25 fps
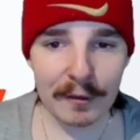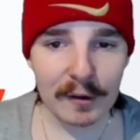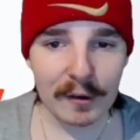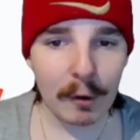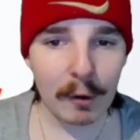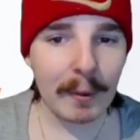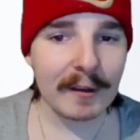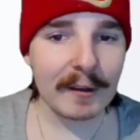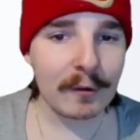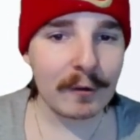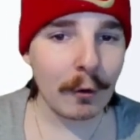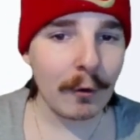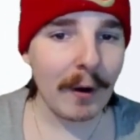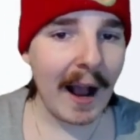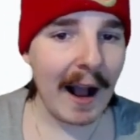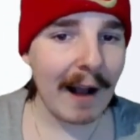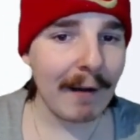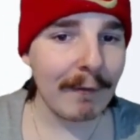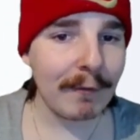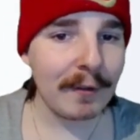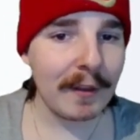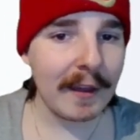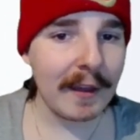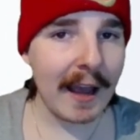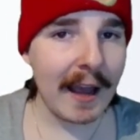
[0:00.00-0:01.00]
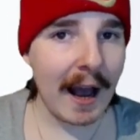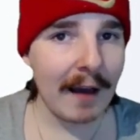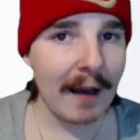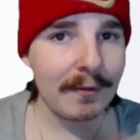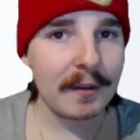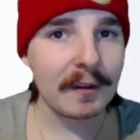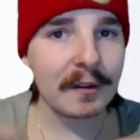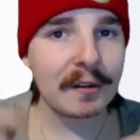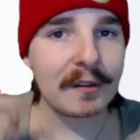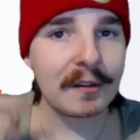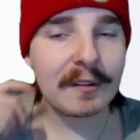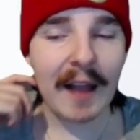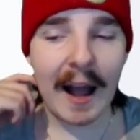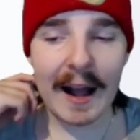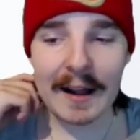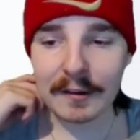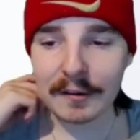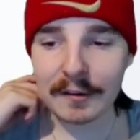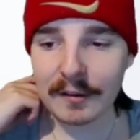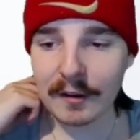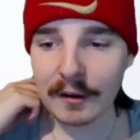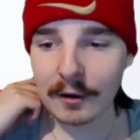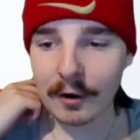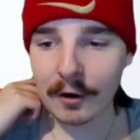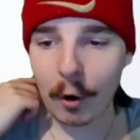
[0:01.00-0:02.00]
So we do have the
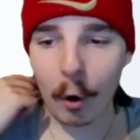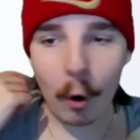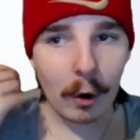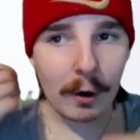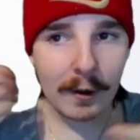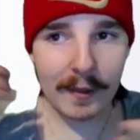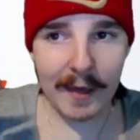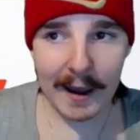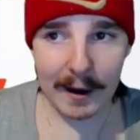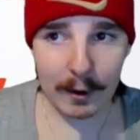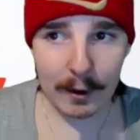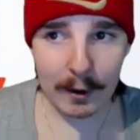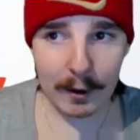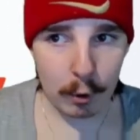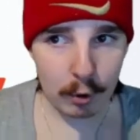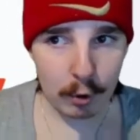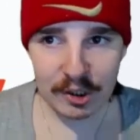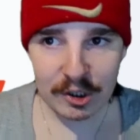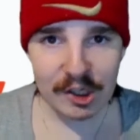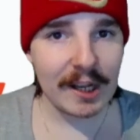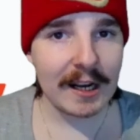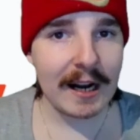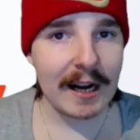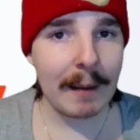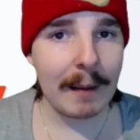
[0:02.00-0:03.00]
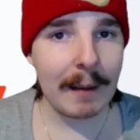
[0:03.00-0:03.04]
stats and all of that good shit up